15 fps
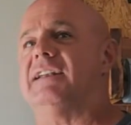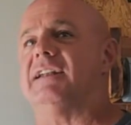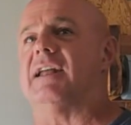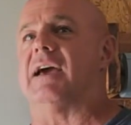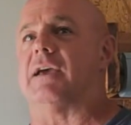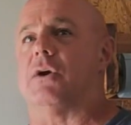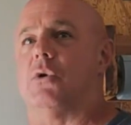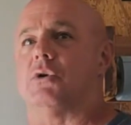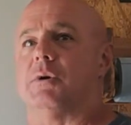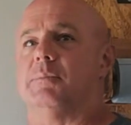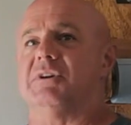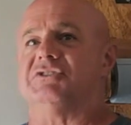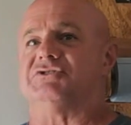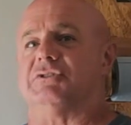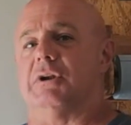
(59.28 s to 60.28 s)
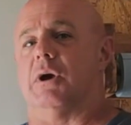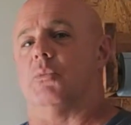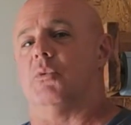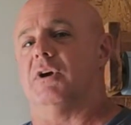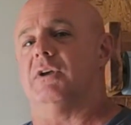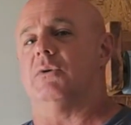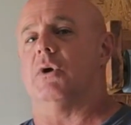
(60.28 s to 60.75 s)
did I go commission? I
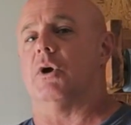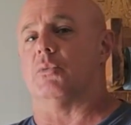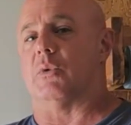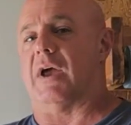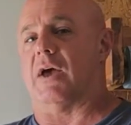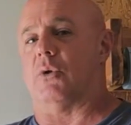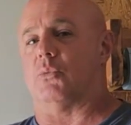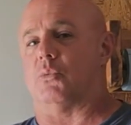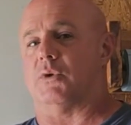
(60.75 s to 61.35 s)
went around